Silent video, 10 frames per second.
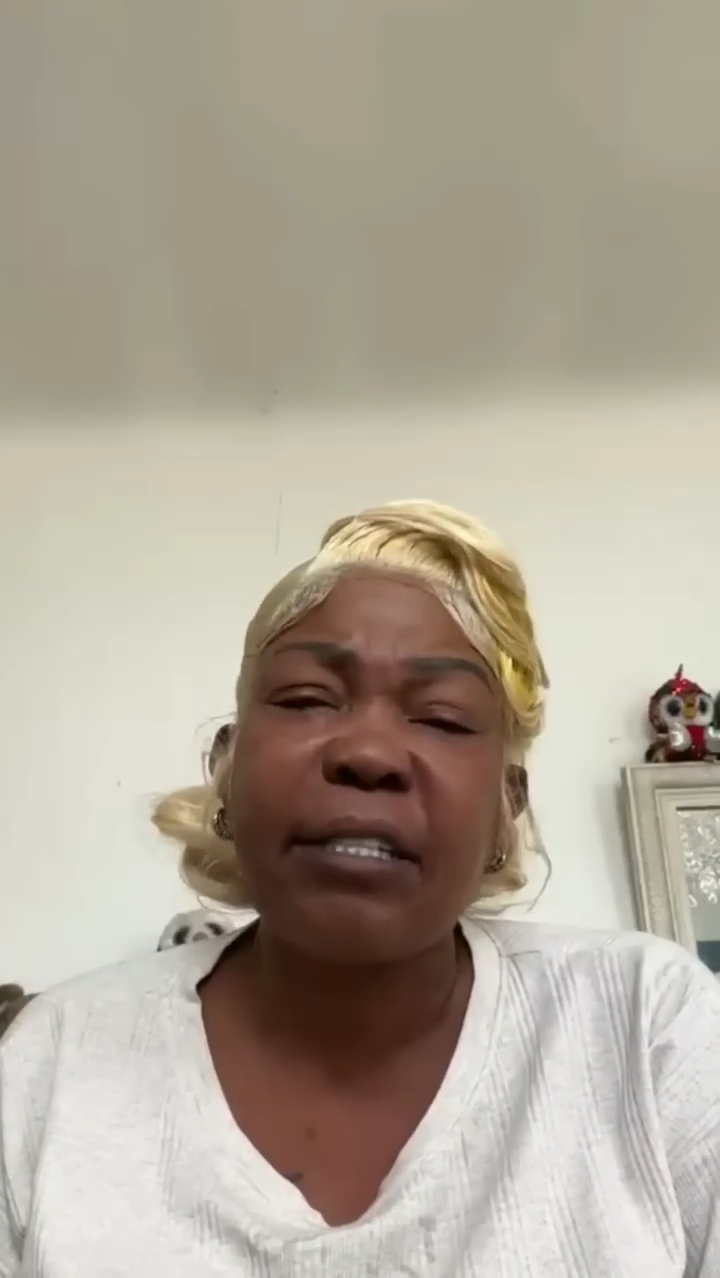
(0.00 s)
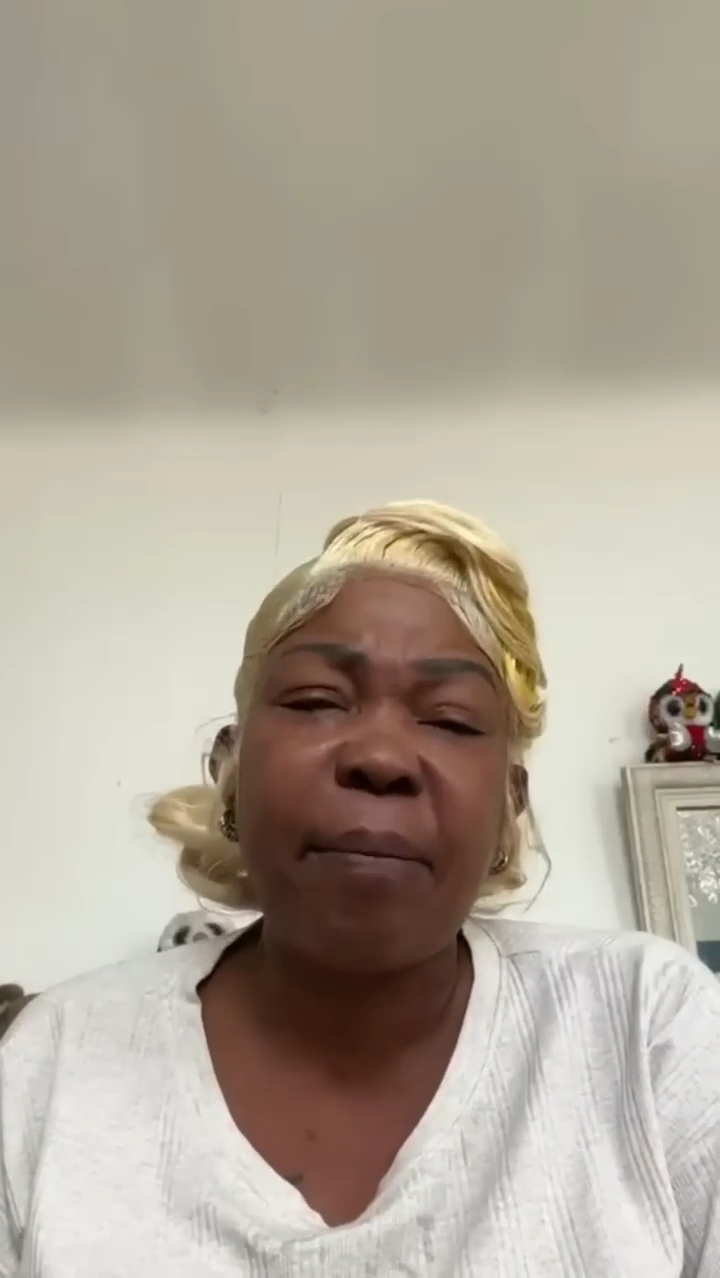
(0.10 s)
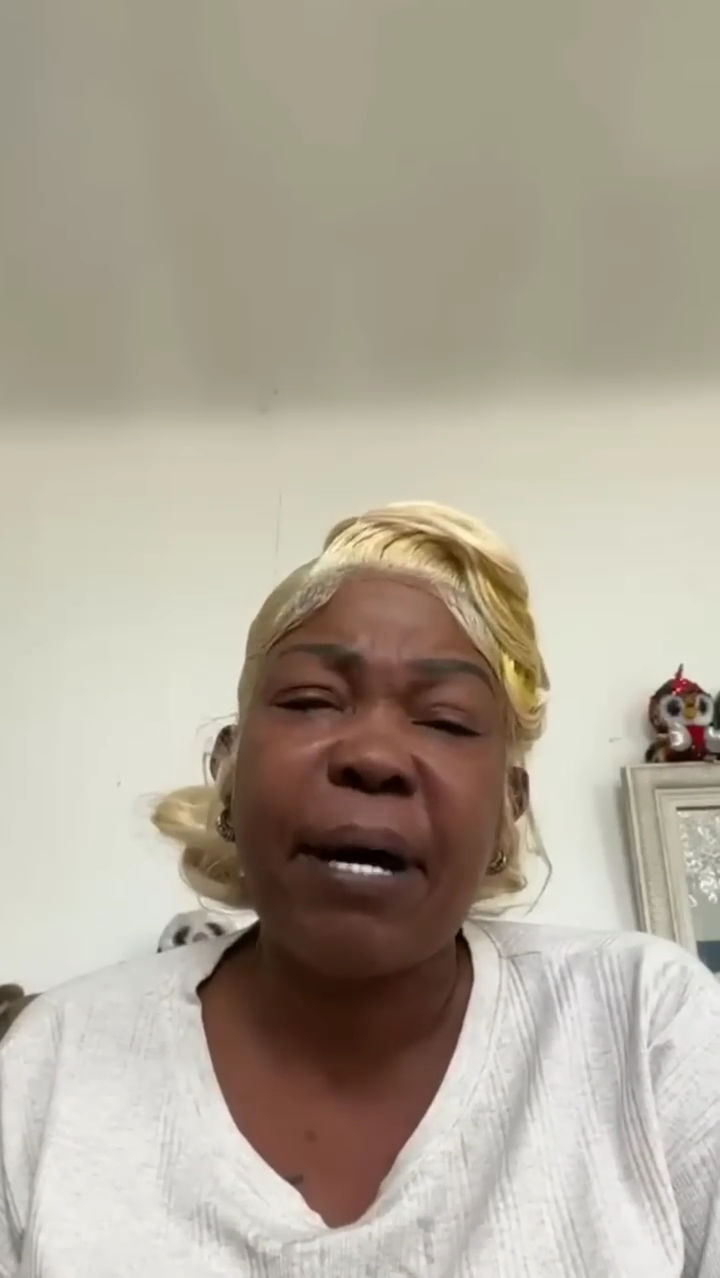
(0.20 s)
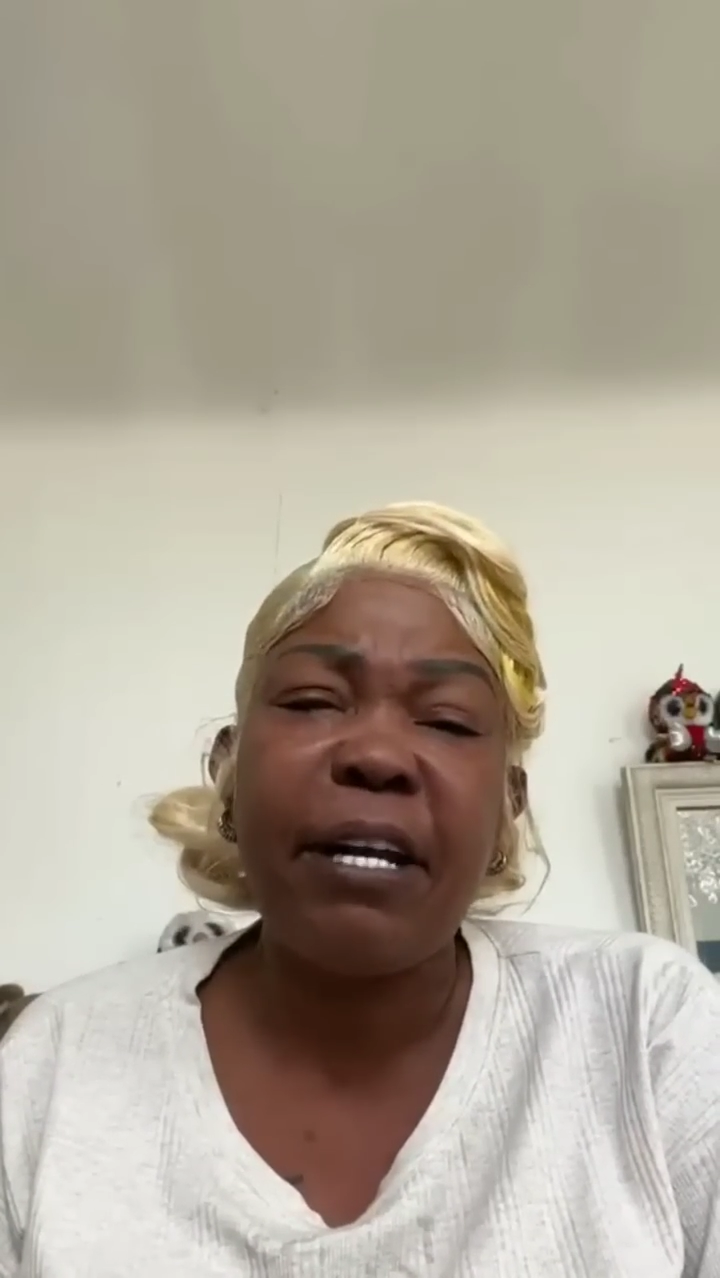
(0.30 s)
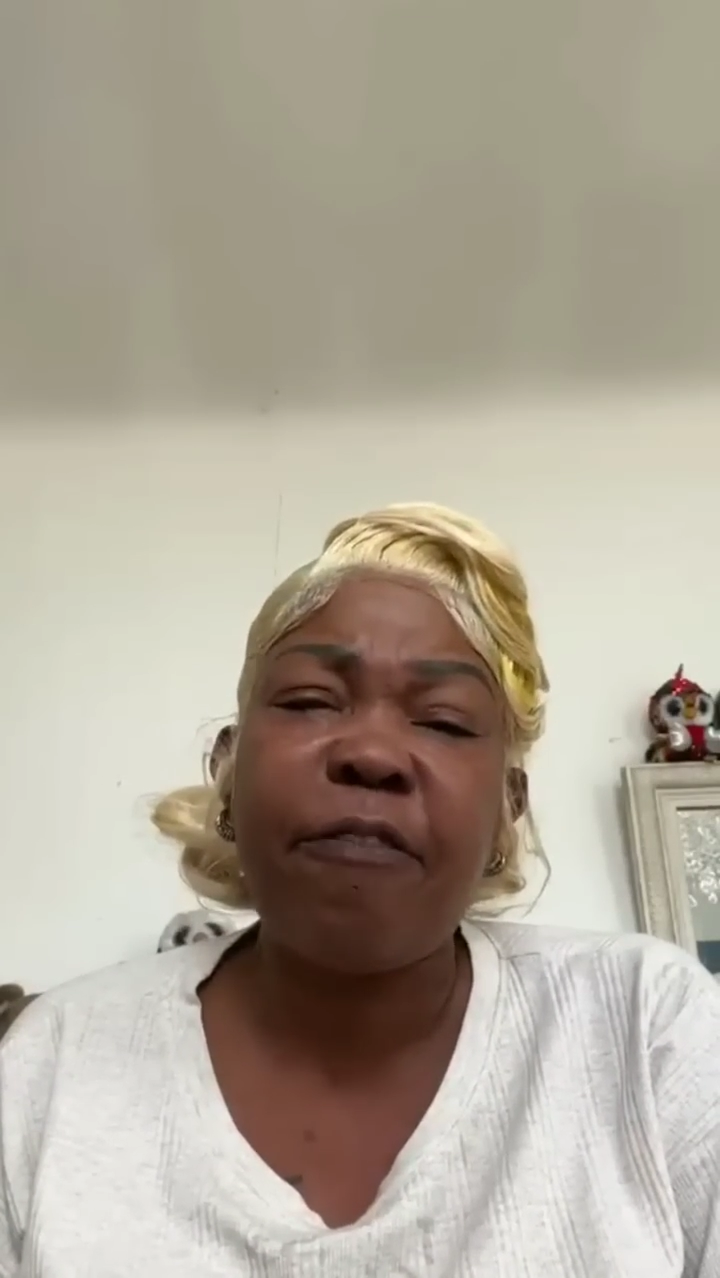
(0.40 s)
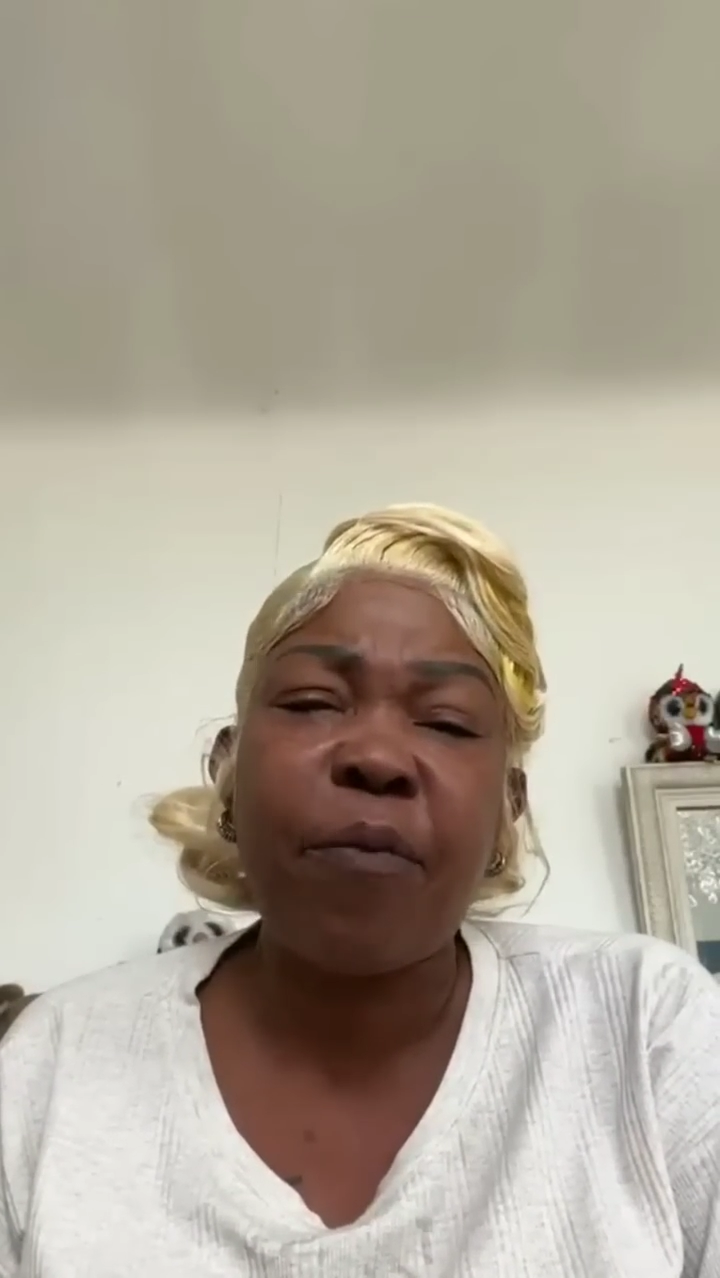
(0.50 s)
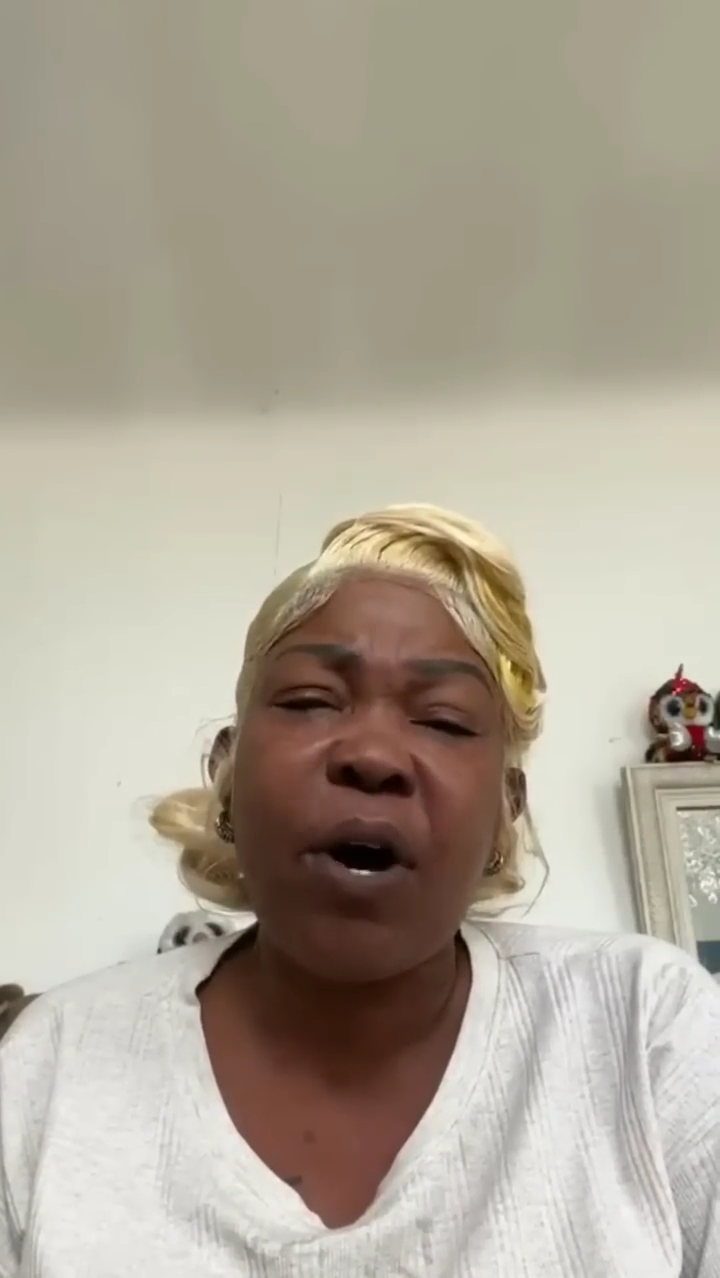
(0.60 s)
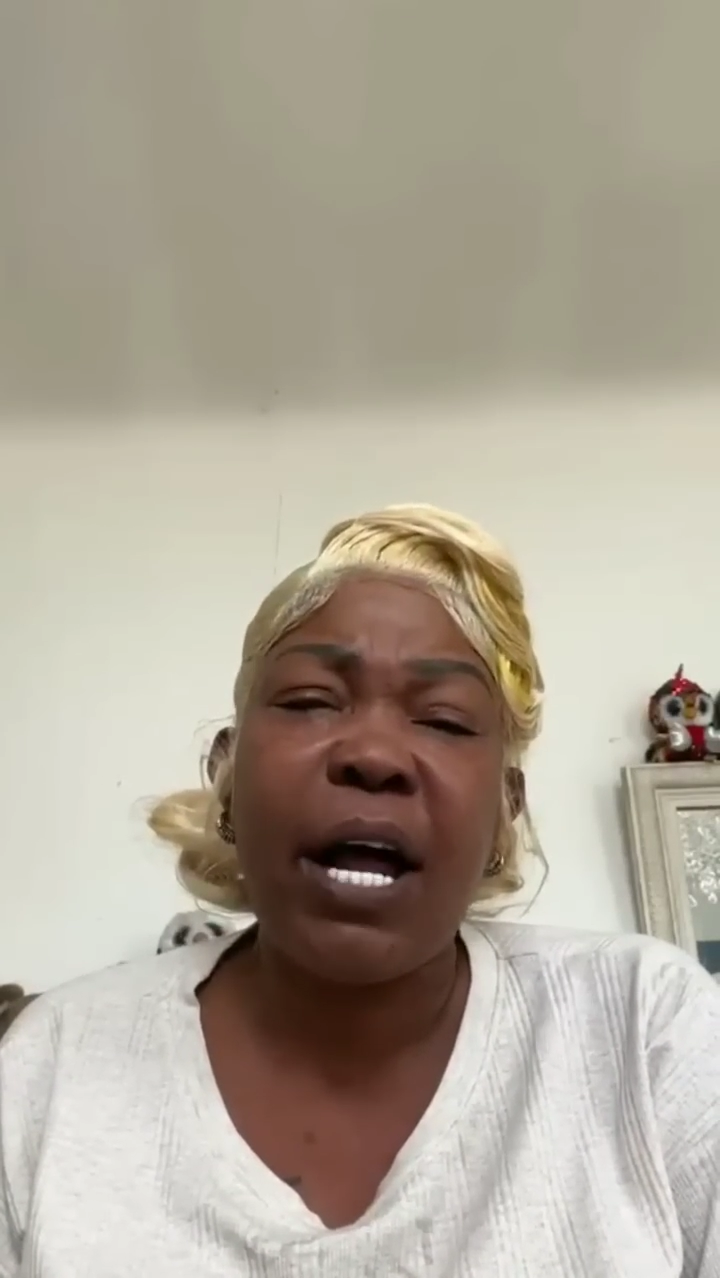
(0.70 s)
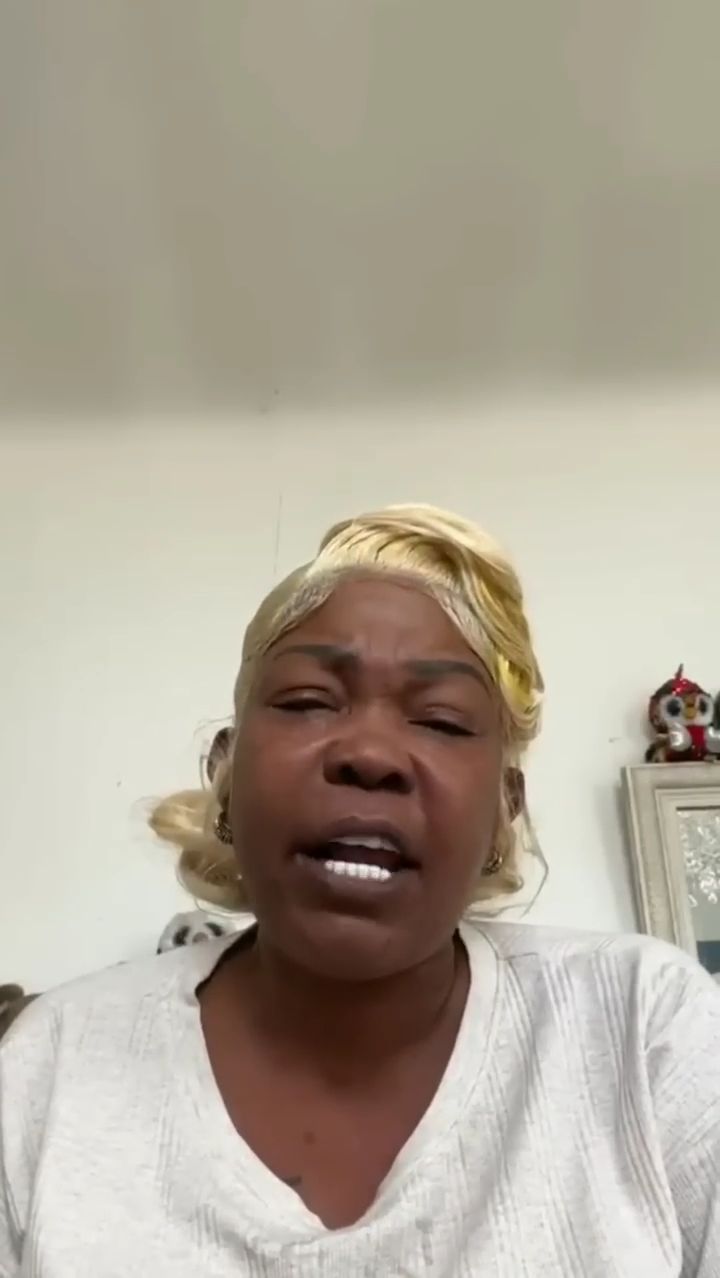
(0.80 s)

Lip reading: somebody if more